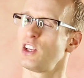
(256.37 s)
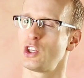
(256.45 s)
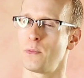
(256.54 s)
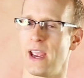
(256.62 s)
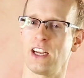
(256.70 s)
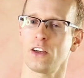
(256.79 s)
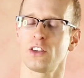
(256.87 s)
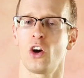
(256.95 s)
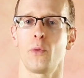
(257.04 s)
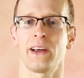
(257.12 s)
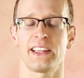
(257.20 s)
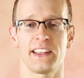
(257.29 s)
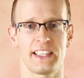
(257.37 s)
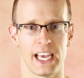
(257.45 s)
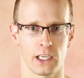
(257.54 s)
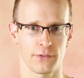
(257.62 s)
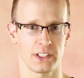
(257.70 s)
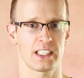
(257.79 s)
You may not know, but at
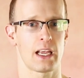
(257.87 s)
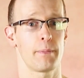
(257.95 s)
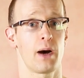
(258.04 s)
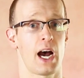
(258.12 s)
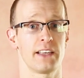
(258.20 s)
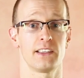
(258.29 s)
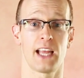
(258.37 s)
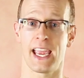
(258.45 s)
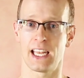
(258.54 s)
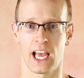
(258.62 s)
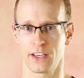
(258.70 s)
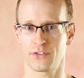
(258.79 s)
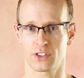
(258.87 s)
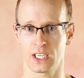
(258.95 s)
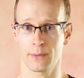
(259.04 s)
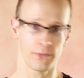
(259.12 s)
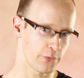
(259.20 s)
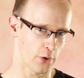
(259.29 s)
the end of December I did a live
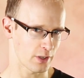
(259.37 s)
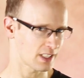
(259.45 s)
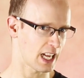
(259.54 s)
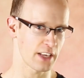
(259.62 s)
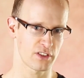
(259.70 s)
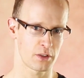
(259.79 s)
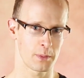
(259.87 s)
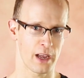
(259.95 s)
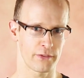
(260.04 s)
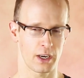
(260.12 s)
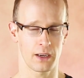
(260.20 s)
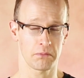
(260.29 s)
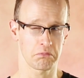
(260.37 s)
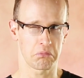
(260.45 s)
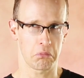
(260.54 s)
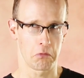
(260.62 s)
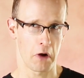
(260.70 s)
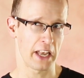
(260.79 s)
stream, first live stream ever,
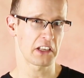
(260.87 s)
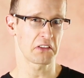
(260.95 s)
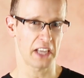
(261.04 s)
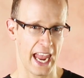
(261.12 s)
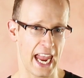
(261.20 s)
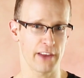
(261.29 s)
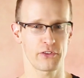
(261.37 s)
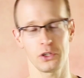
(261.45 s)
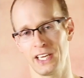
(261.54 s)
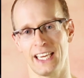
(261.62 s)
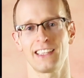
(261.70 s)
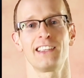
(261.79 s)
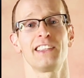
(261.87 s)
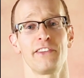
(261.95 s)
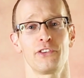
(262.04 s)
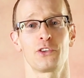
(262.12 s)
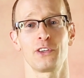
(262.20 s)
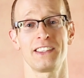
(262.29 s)
went okay. A few technical
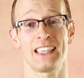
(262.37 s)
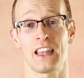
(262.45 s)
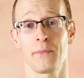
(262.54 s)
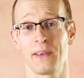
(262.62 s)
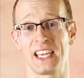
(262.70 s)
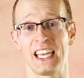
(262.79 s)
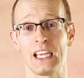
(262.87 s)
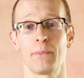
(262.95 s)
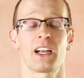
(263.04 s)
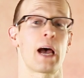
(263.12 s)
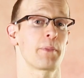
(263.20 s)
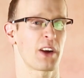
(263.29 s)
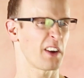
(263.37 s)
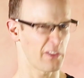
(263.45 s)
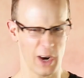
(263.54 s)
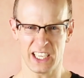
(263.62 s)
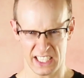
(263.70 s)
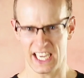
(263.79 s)
difficulties at the beginning, but I'm
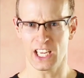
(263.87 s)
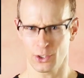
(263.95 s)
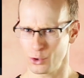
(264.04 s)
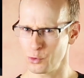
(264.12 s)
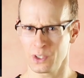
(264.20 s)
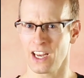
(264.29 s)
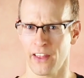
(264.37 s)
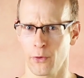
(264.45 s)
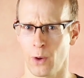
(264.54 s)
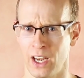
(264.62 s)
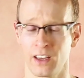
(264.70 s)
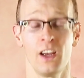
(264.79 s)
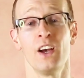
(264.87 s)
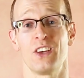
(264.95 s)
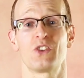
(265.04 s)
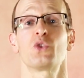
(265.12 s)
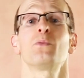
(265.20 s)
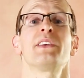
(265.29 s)
quite keen to do another one,
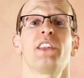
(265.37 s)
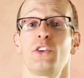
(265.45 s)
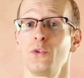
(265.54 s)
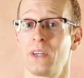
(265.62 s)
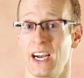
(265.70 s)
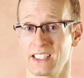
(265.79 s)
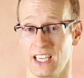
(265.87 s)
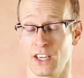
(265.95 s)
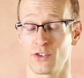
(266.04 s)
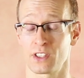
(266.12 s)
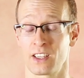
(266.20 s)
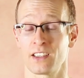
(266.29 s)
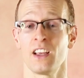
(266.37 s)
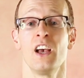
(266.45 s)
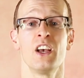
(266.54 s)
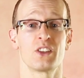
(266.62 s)
assuming that you guys are interested.